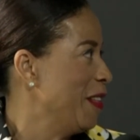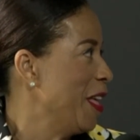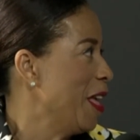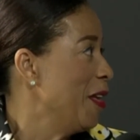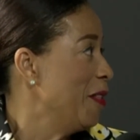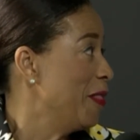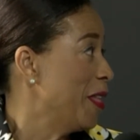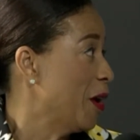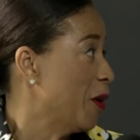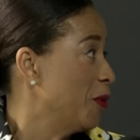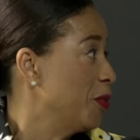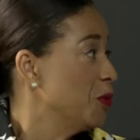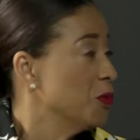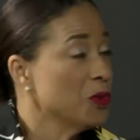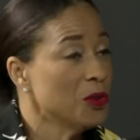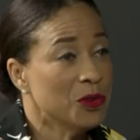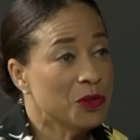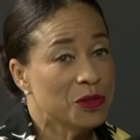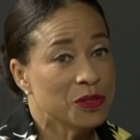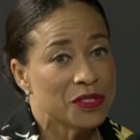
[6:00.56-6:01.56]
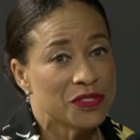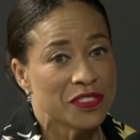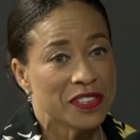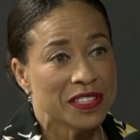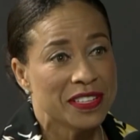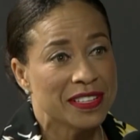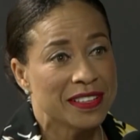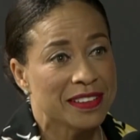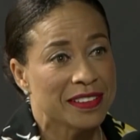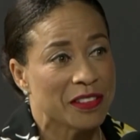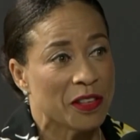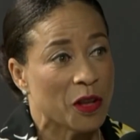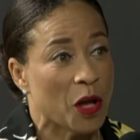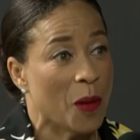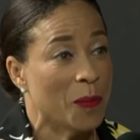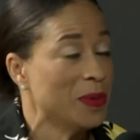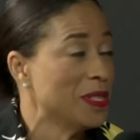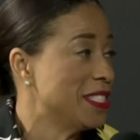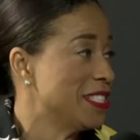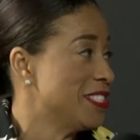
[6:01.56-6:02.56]
Now, the rules for the
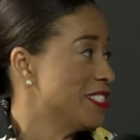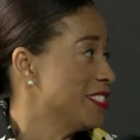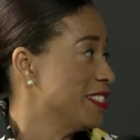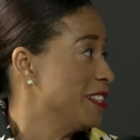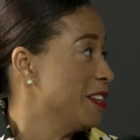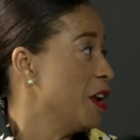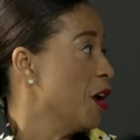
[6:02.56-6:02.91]
competition.